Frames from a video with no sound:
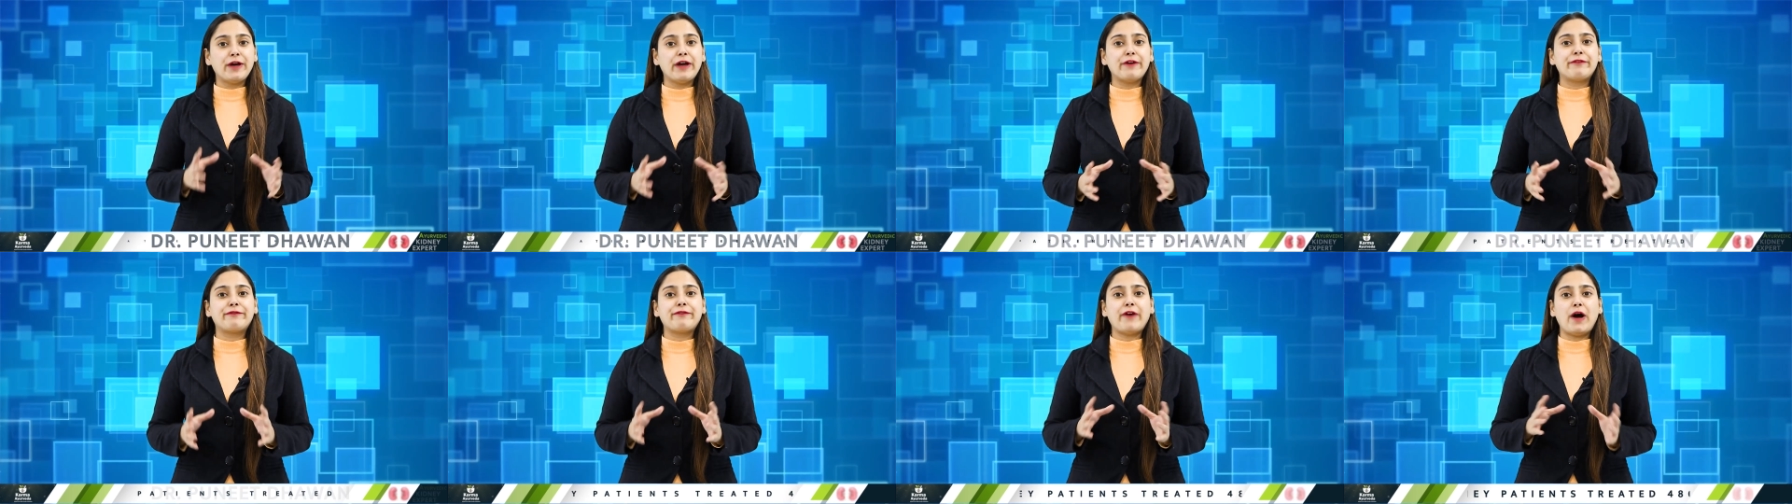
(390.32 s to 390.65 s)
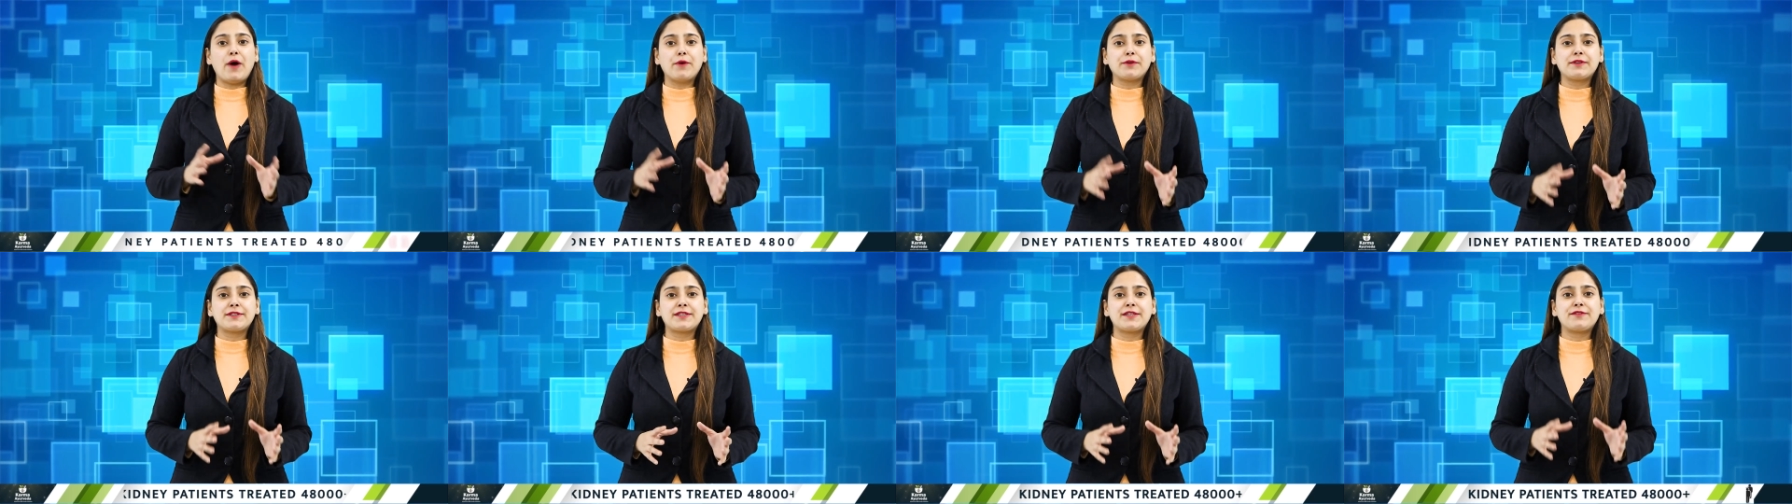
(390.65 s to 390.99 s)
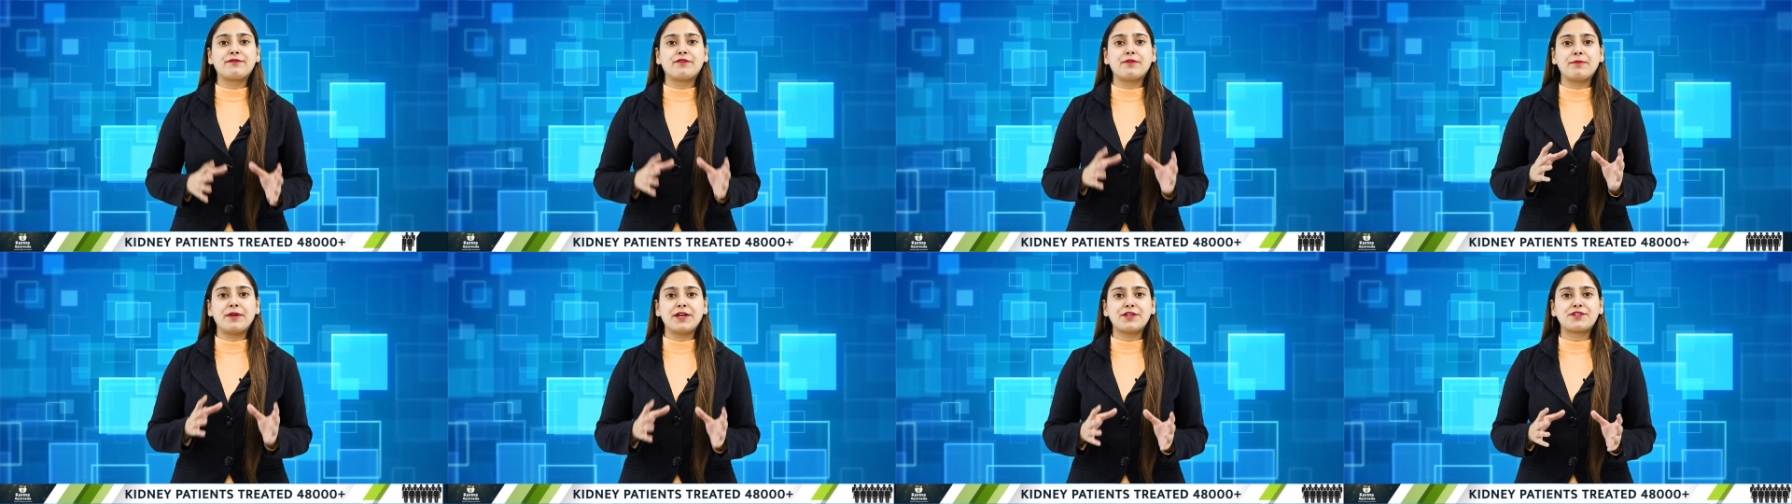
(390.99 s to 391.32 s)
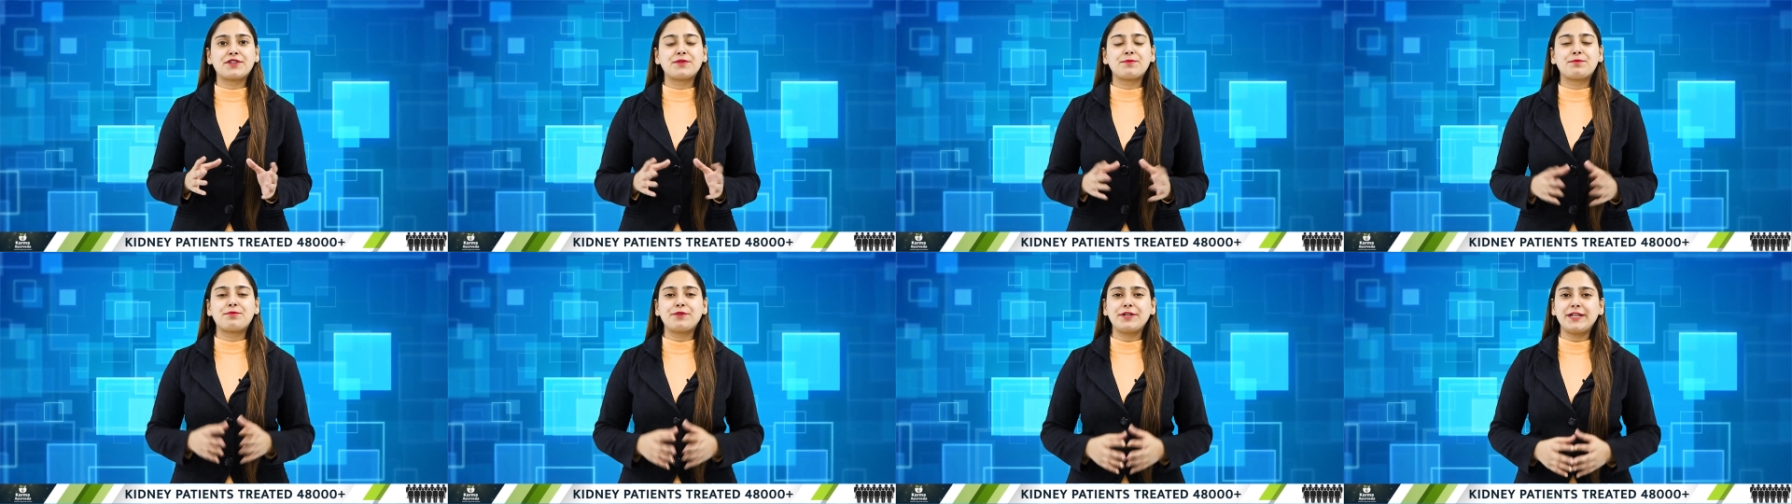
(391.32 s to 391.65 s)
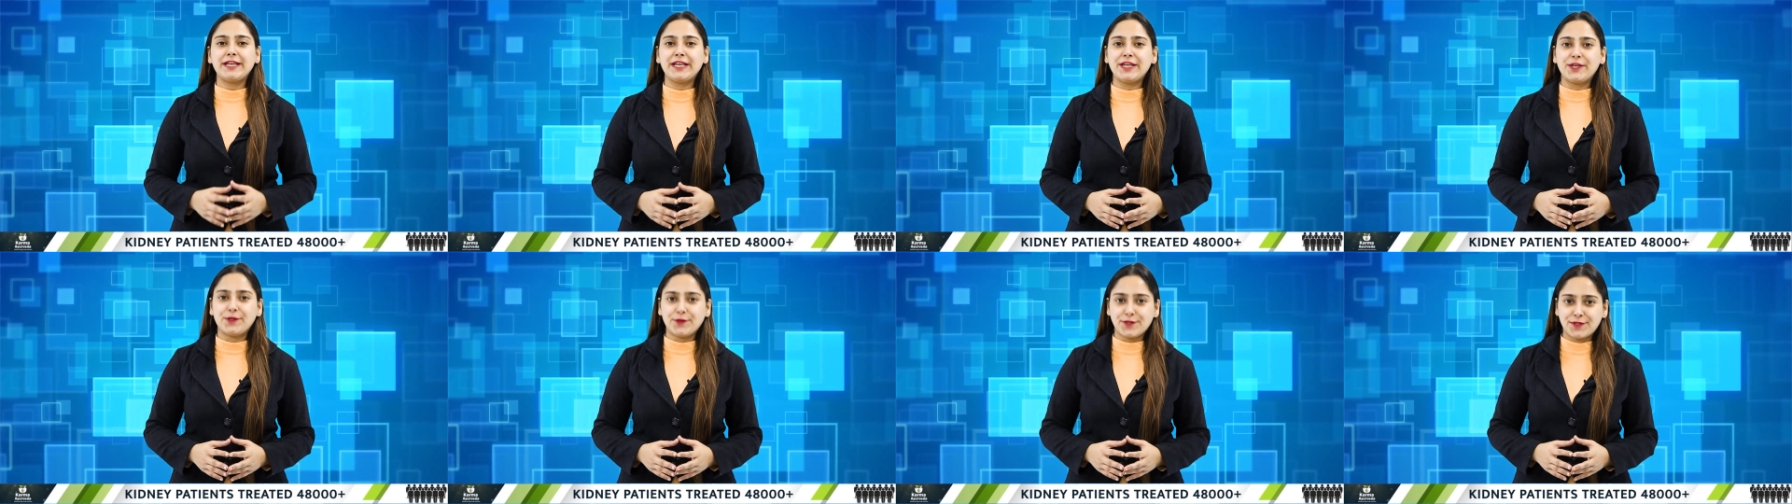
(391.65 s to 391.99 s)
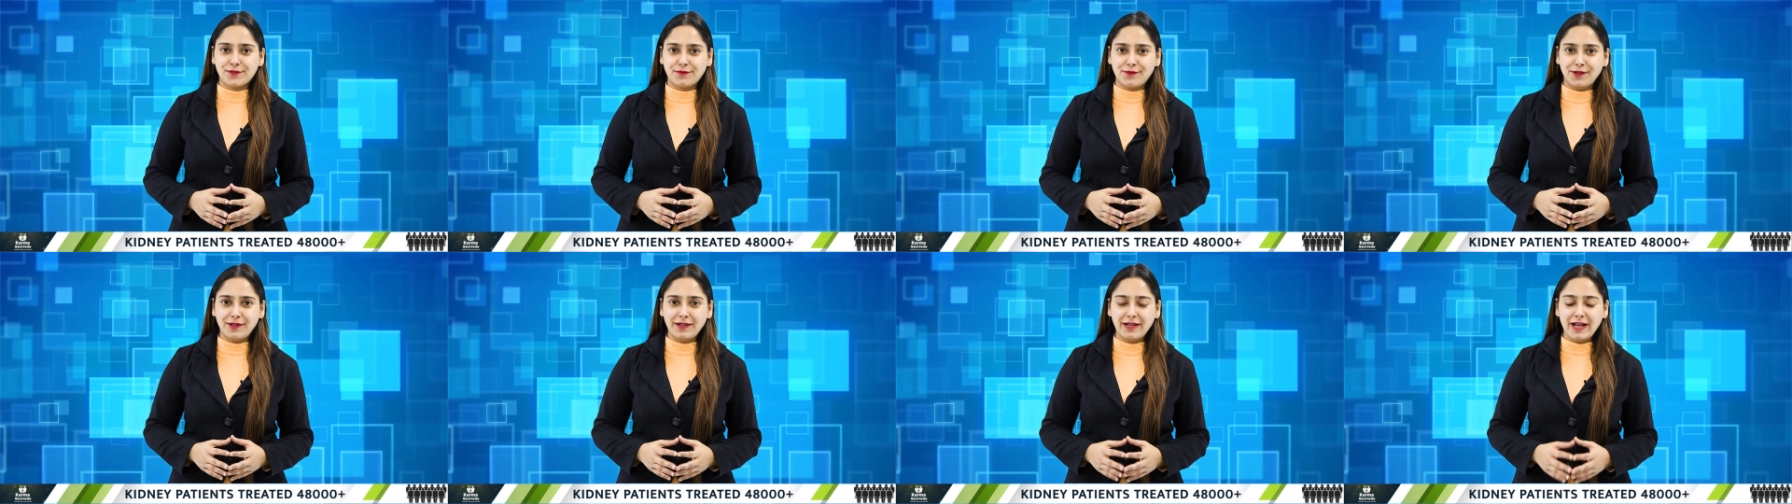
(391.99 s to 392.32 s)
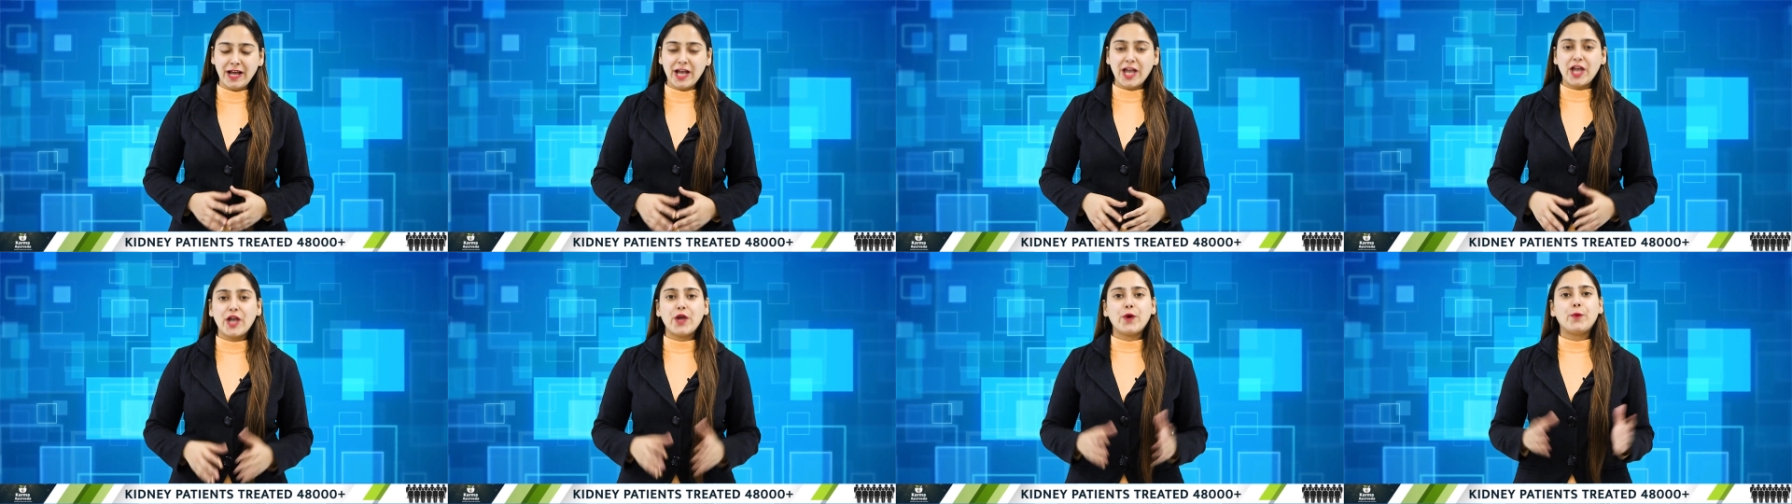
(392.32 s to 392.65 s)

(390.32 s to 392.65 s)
you have found this information pretty useful.